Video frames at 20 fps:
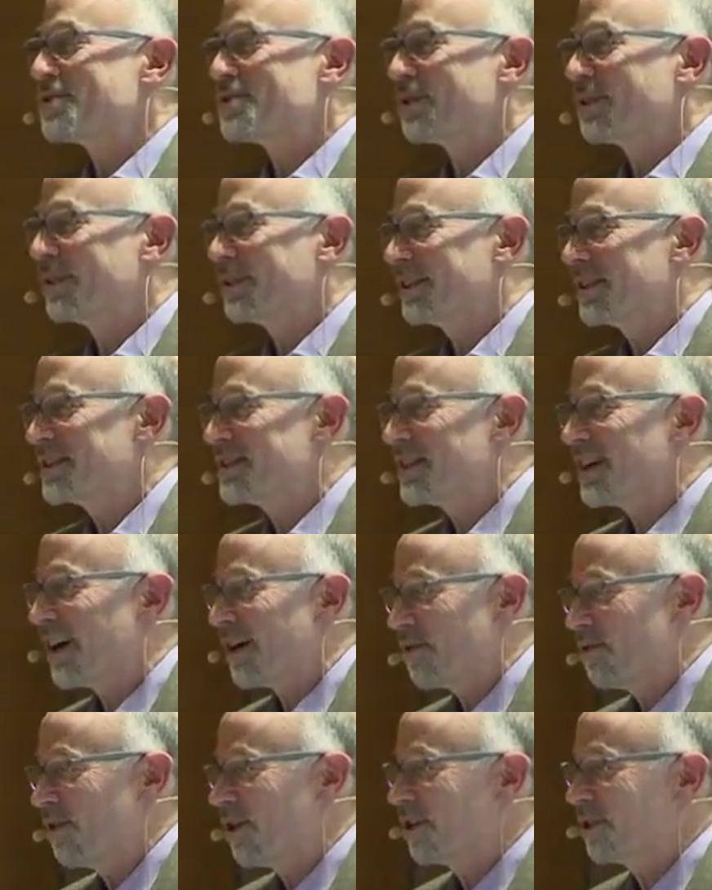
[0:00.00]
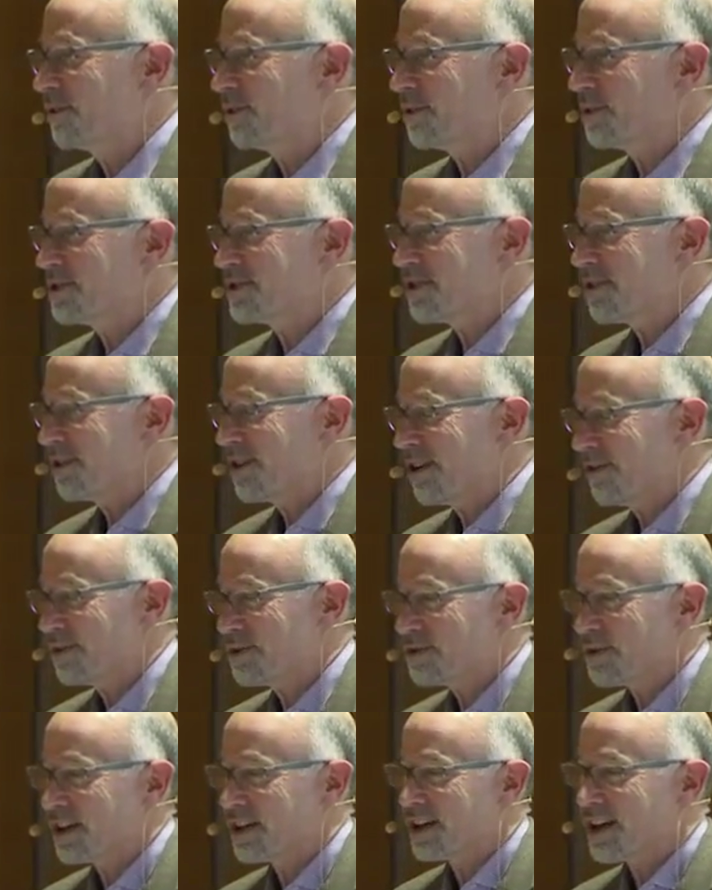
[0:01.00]
Journal is in hot water for its own
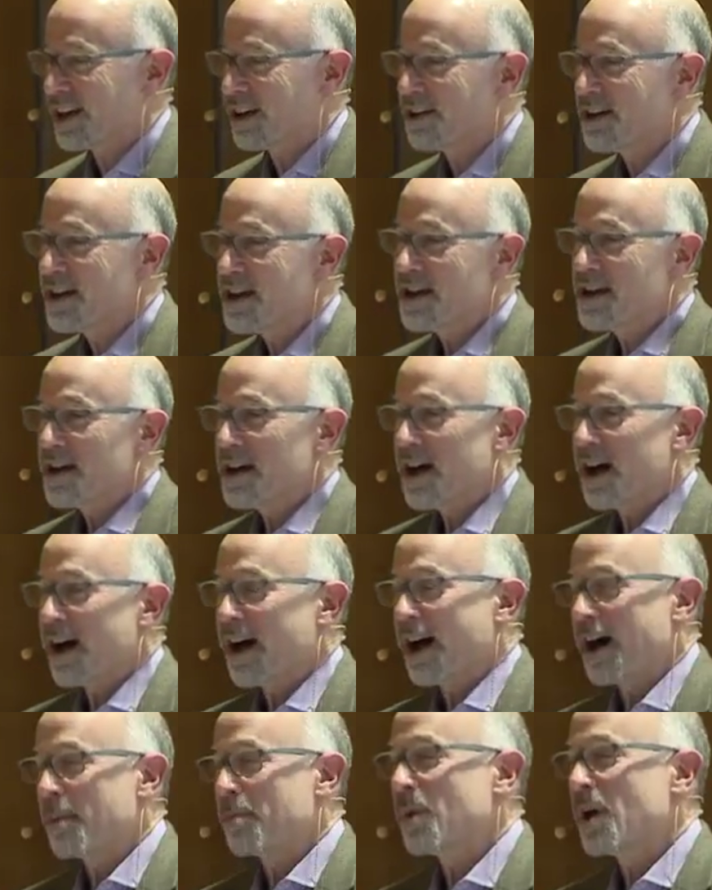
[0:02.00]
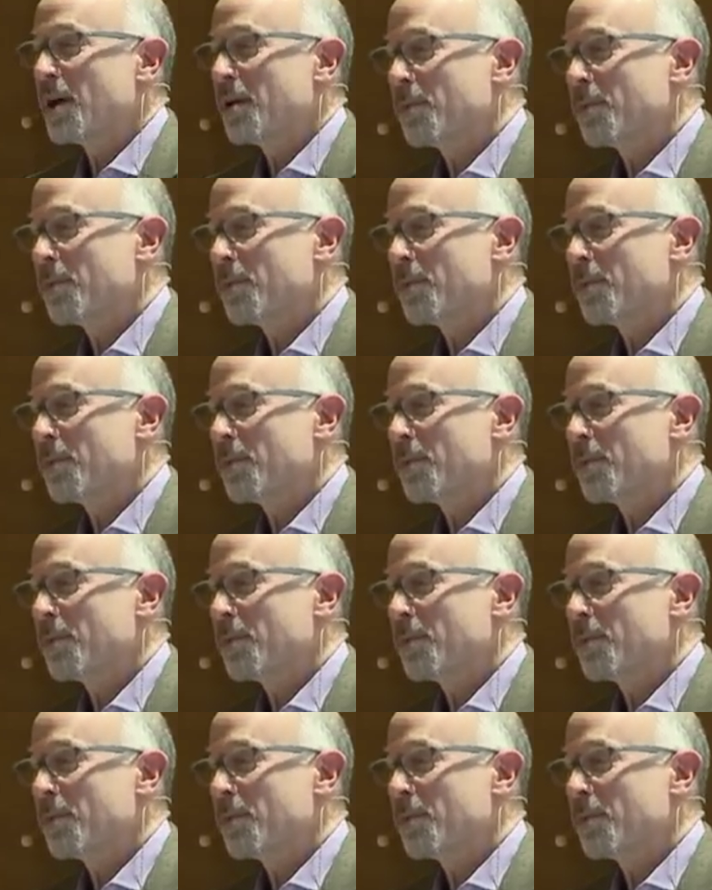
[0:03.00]
coverage right now, uh,